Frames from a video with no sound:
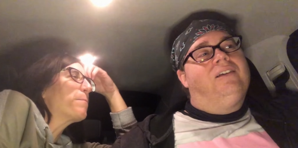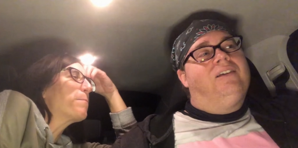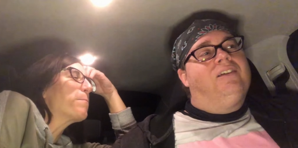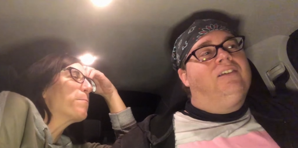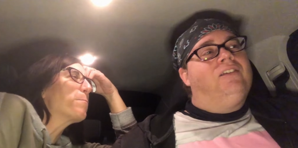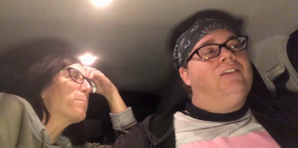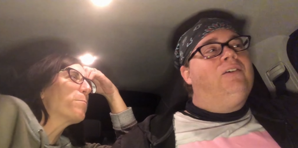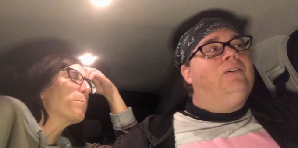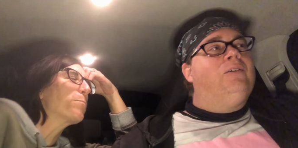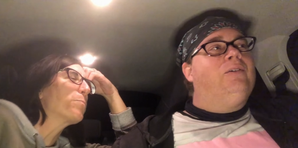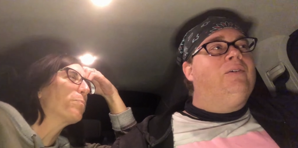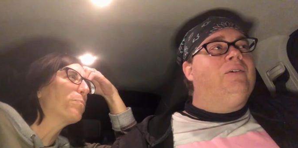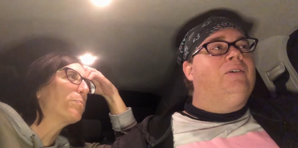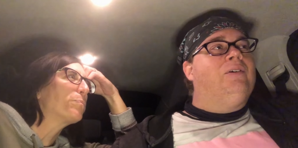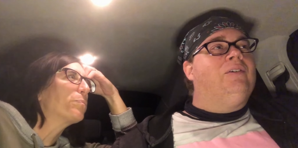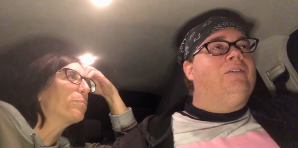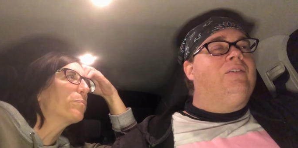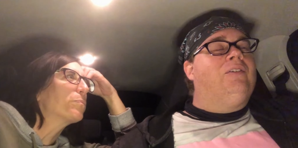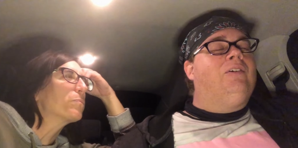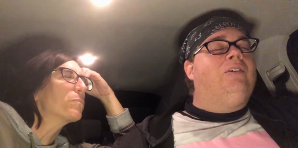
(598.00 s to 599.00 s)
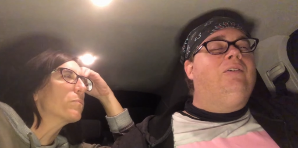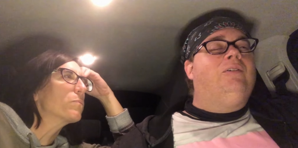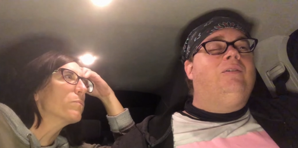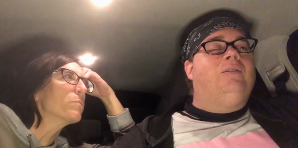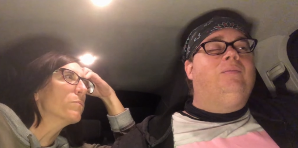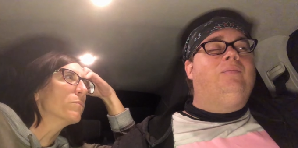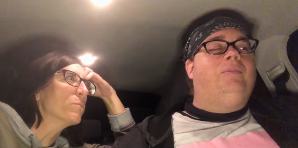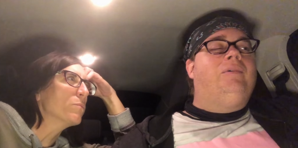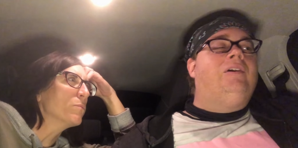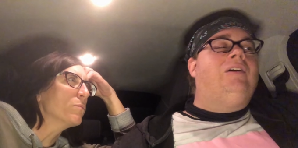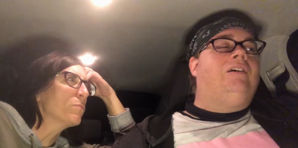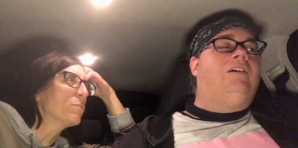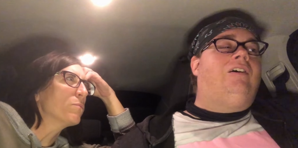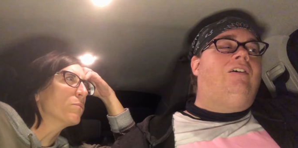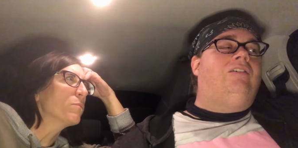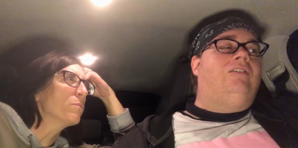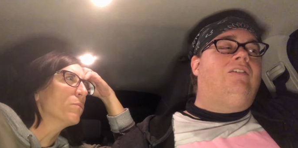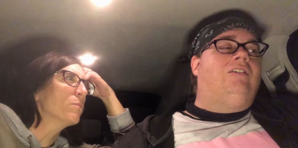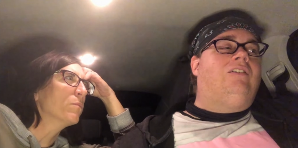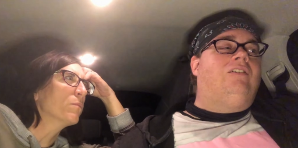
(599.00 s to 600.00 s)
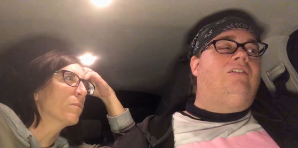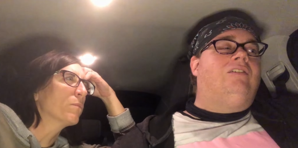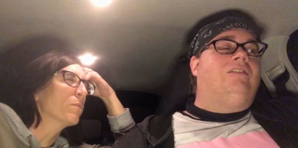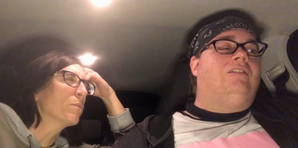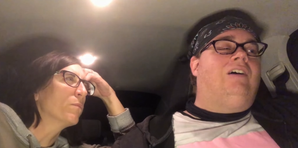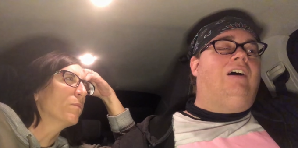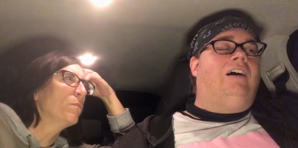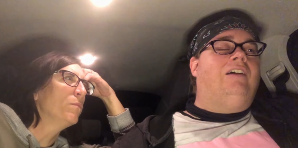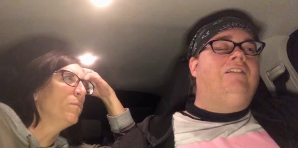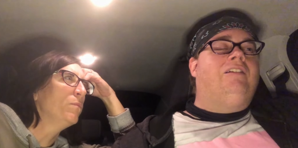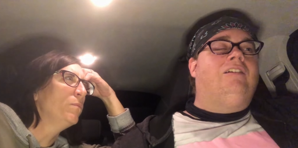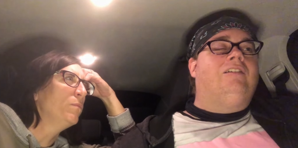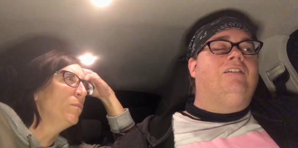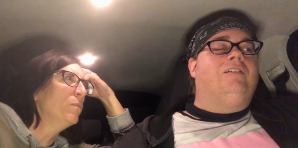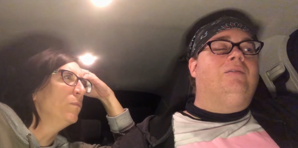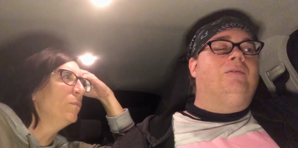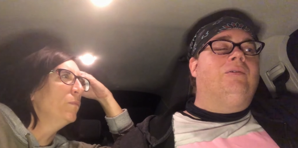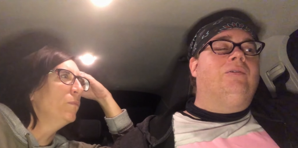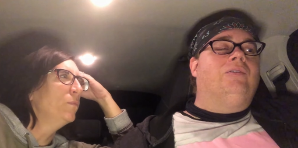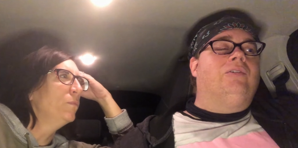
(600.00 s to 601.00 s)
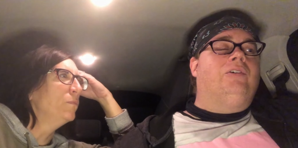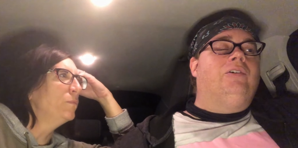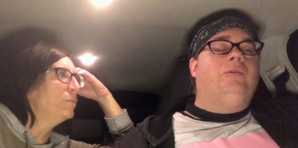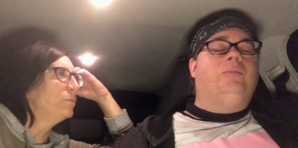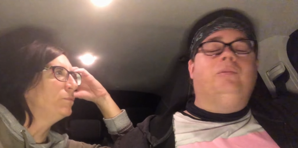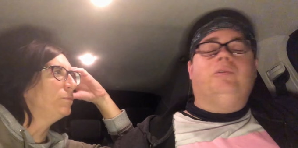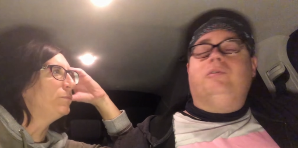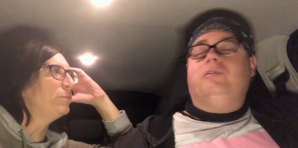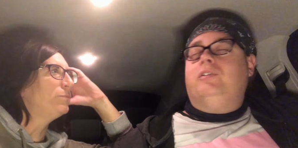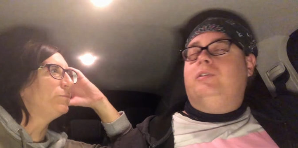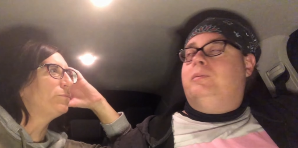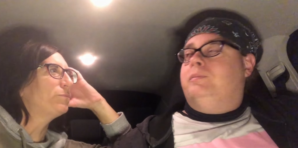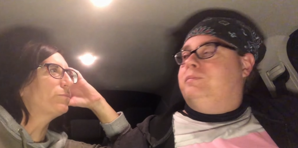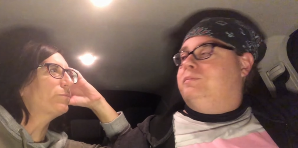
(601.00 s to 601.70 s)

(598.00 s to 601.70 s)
Speaker 1: So, so, but all in all, I thought that it was a good movie.